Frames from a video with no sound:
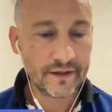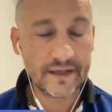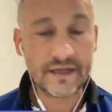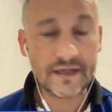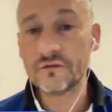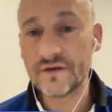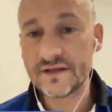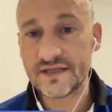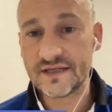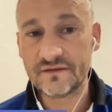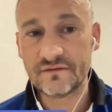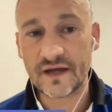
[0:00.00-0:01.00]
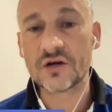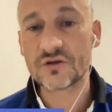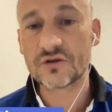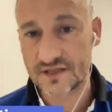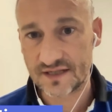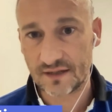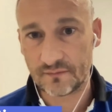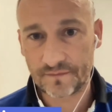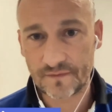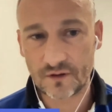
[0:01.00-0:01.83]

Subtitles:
innovative ecosystem.